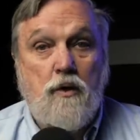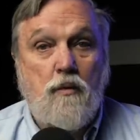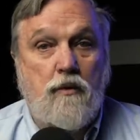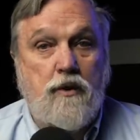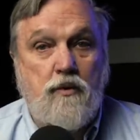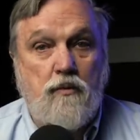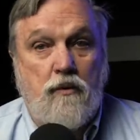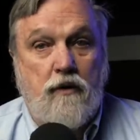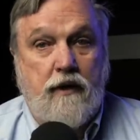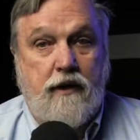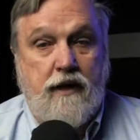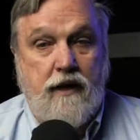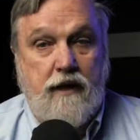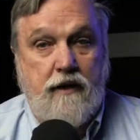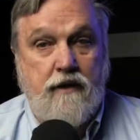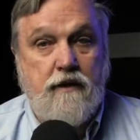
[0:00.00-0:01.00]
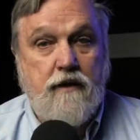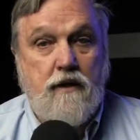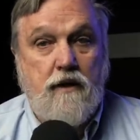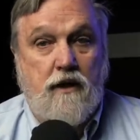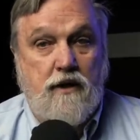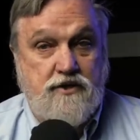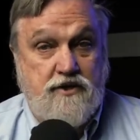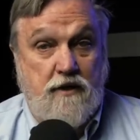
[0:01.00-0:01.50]
when you were a kid
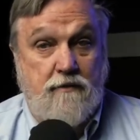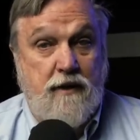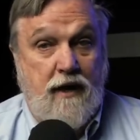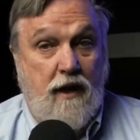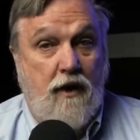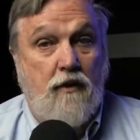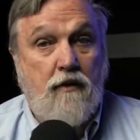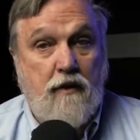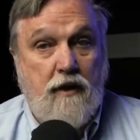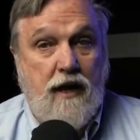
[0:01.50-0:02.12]
are somehow,